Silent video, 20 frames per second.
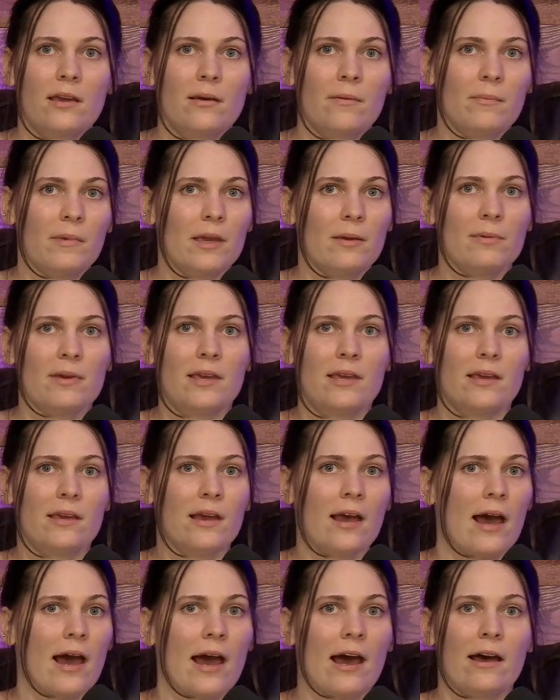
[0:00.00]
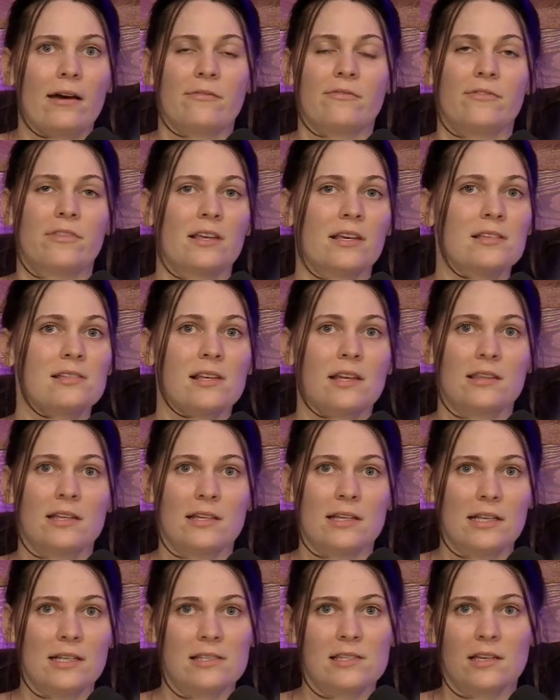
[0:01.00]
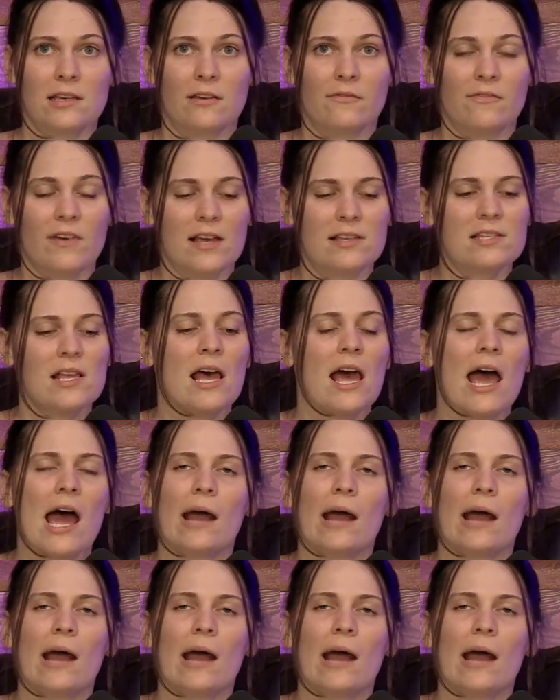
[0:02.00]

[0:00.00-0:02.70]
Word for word: maybe have things that they need to confess.